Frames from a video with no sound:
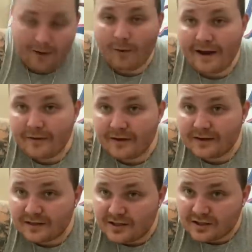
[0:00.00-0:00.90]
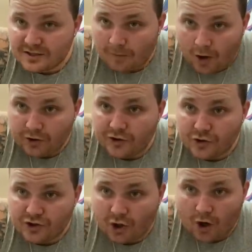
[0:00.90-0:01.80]
way, the smaller you
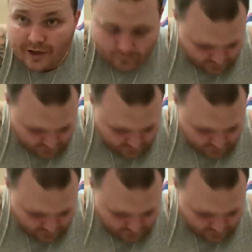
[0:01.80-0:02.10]
start it, when